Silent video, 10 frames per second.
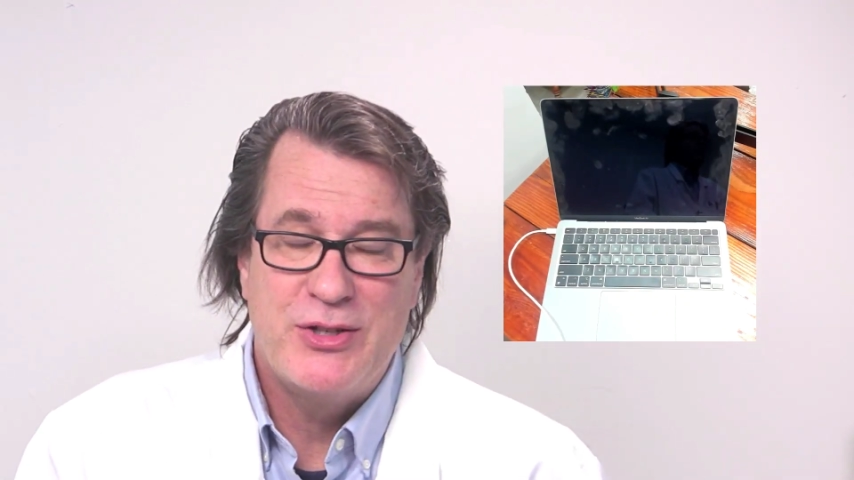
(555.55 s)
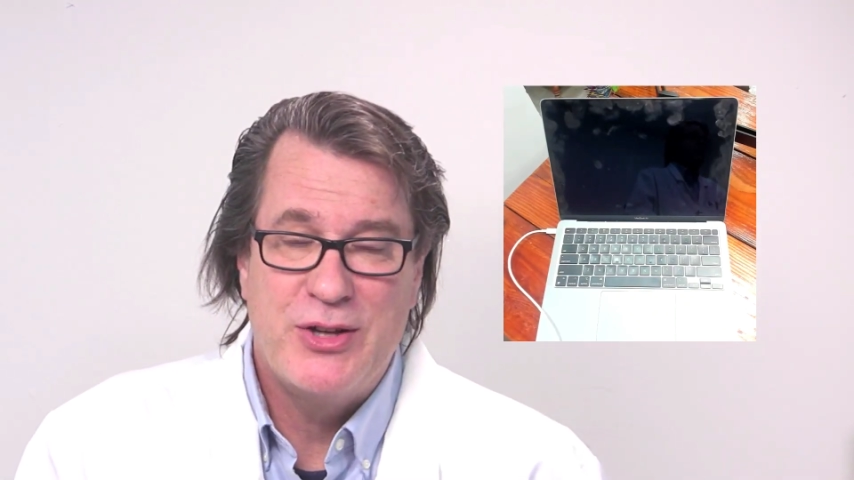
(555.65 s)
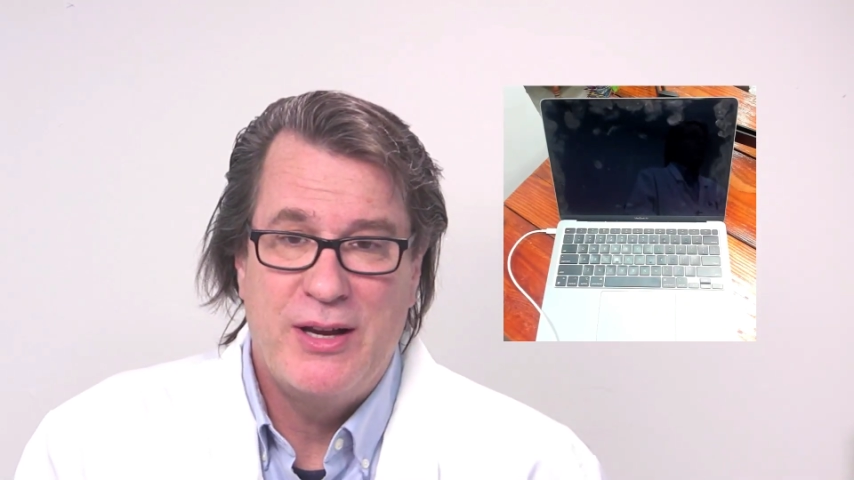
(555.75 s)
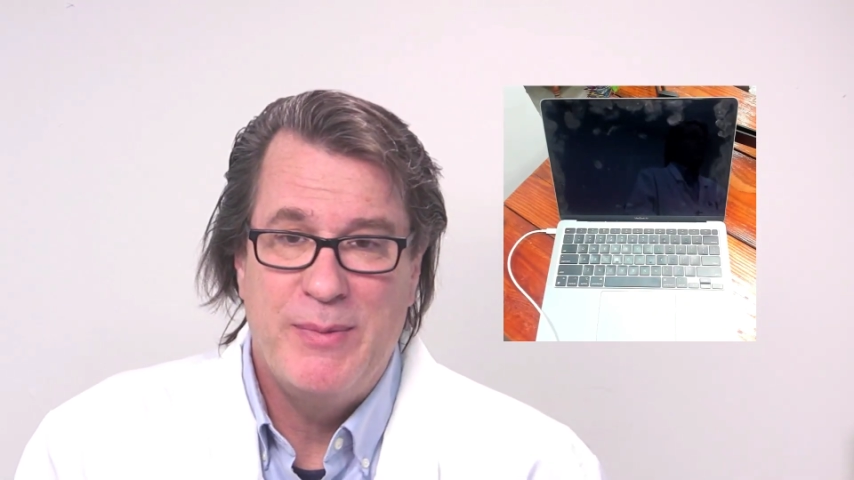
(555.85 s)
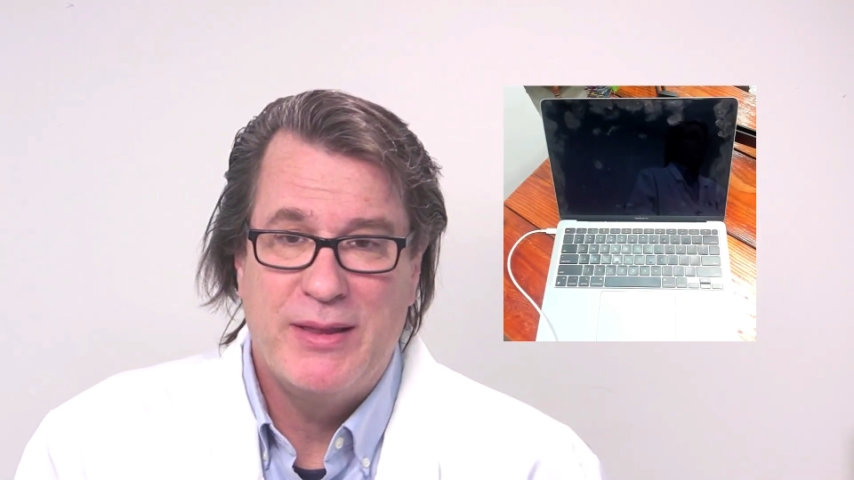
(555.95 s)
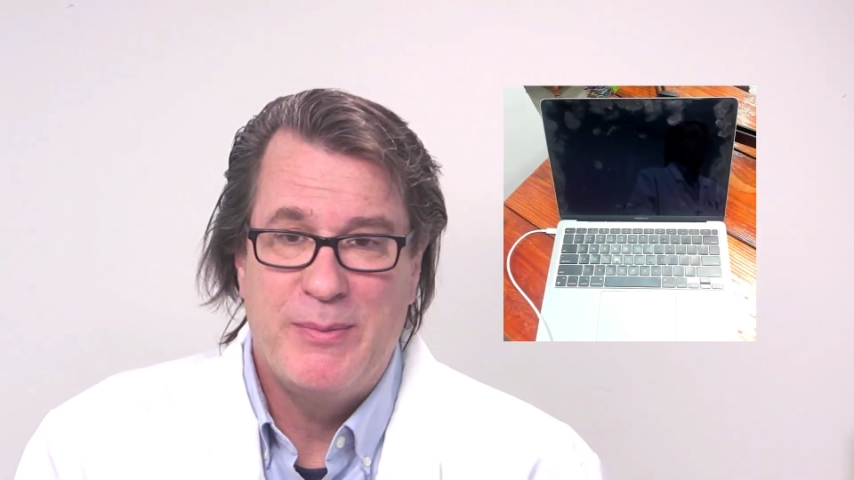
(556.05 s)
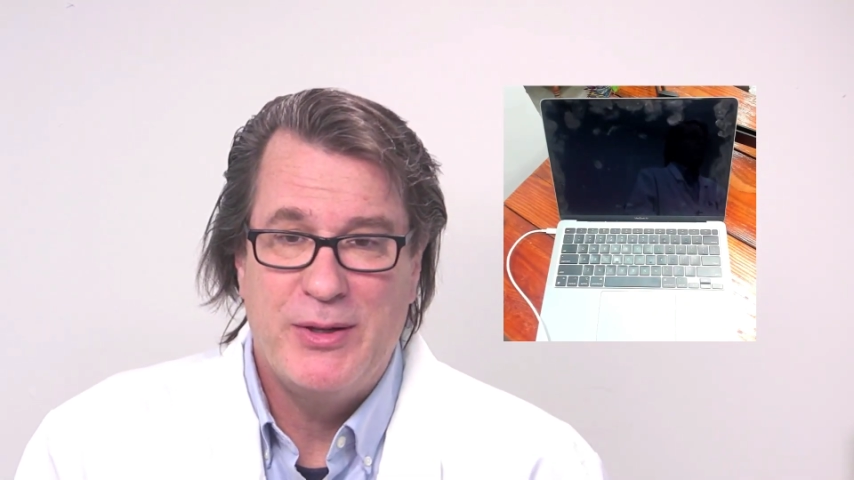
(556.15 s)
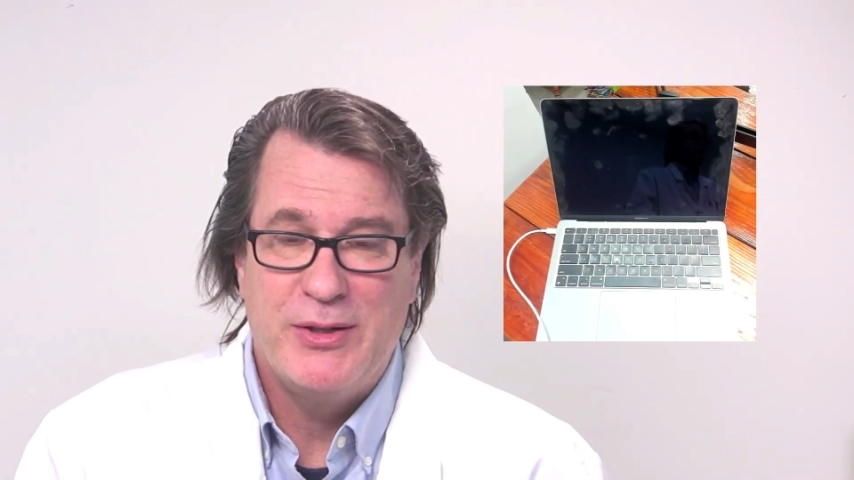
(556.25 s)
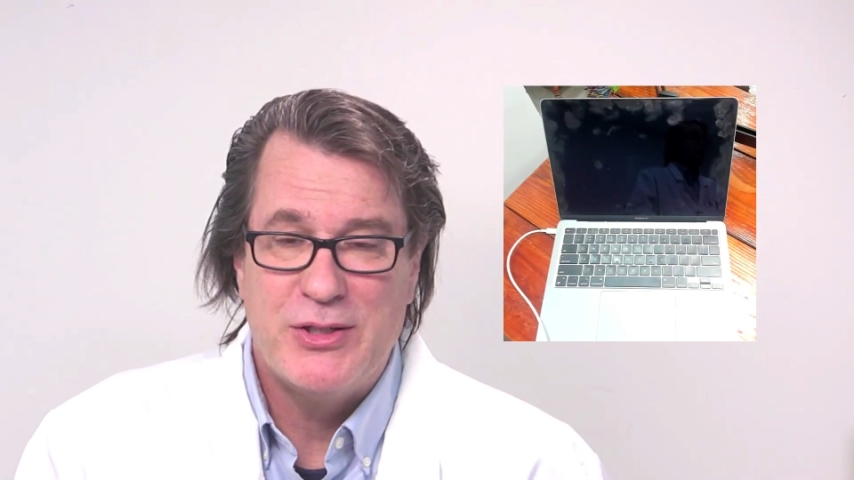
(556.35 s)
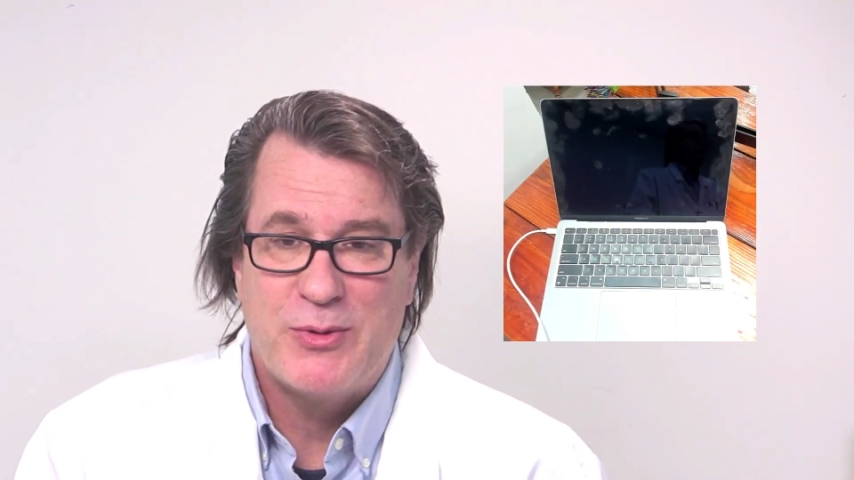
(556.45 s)
talking about the
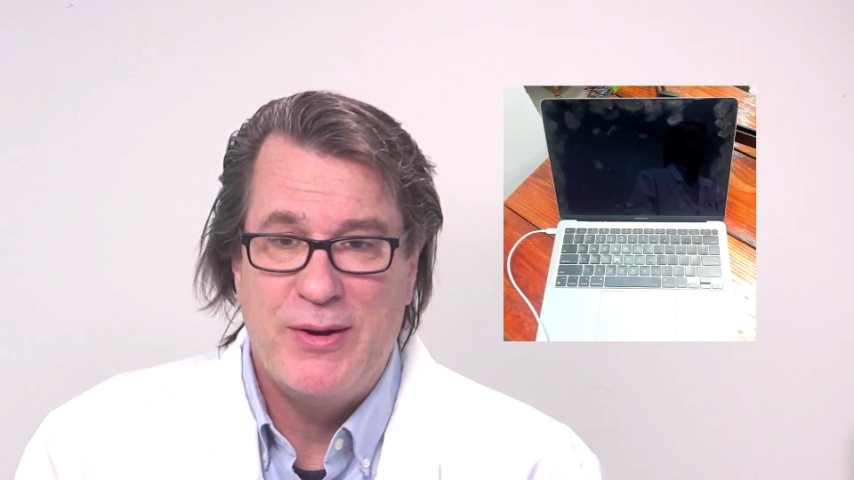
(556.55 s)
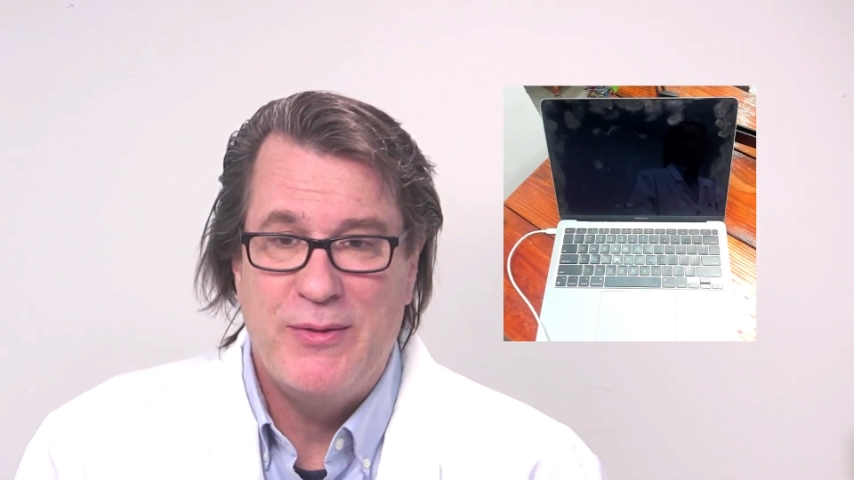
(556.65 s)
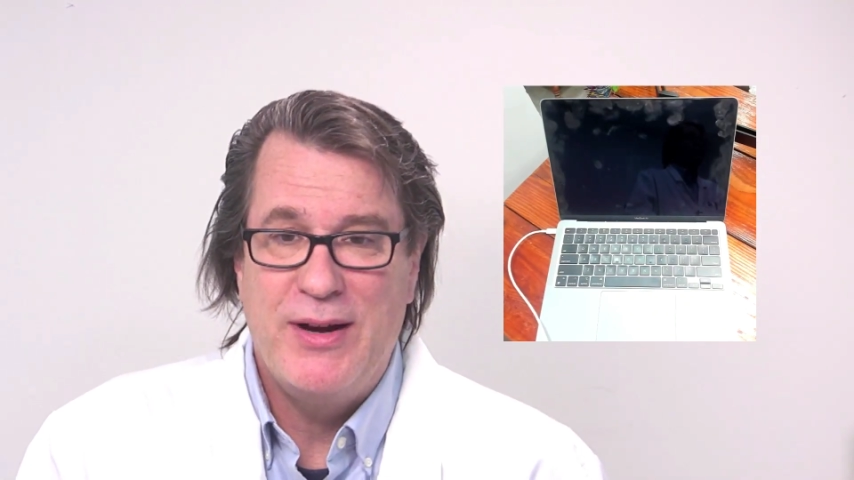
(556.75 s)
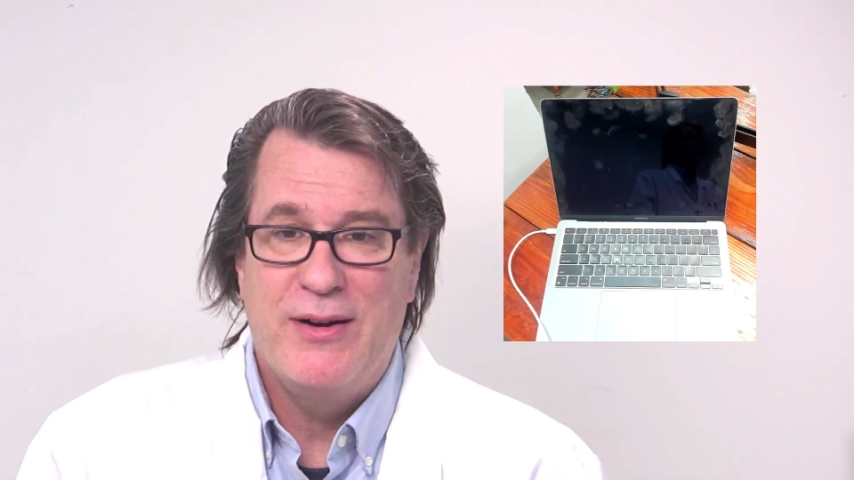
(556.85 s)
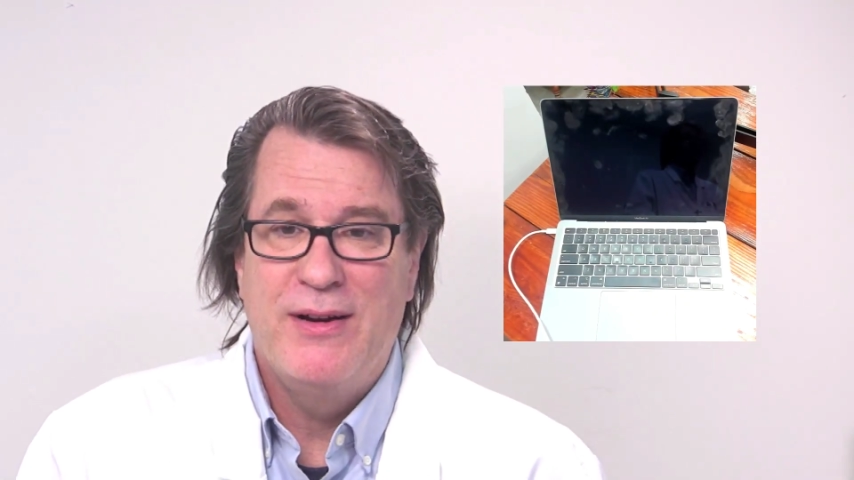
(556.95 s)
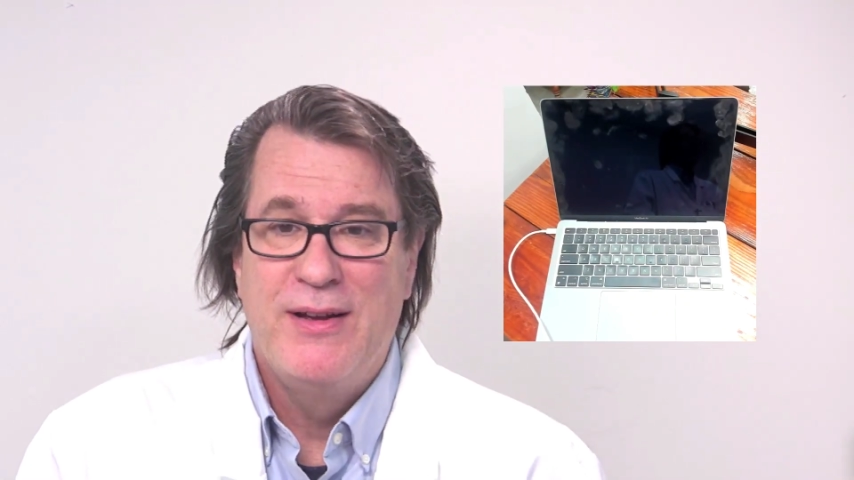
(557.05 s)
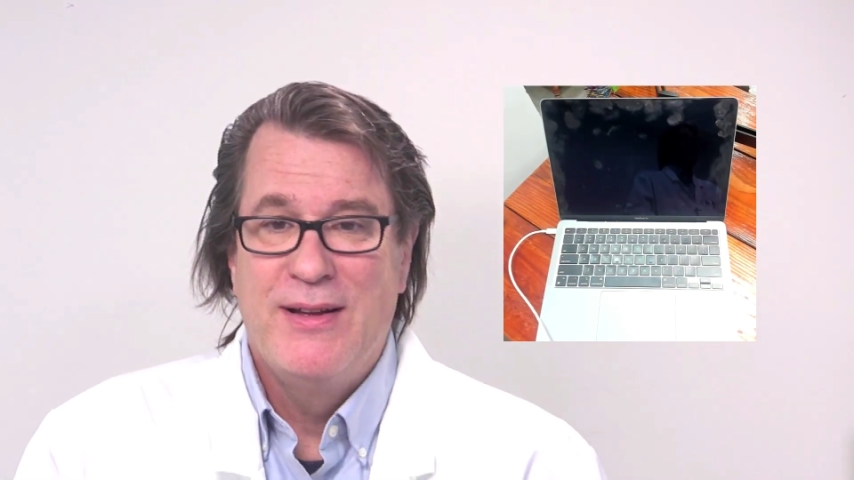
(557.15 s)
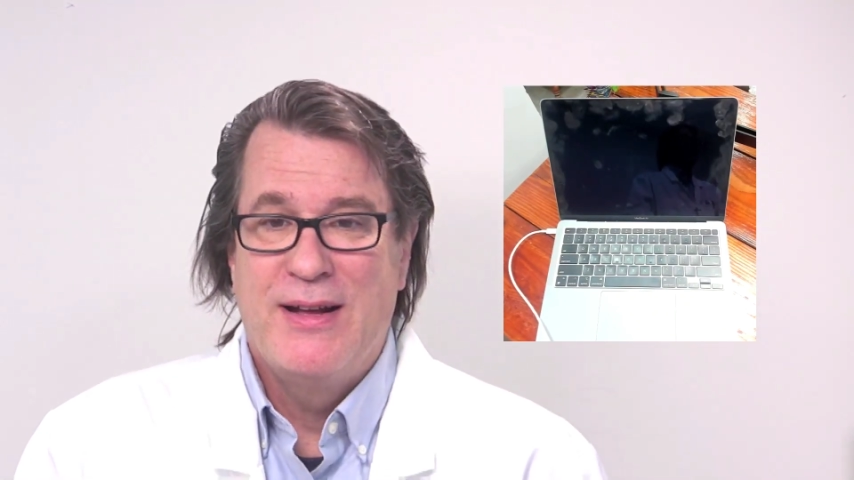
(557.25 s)
built-in screen reader,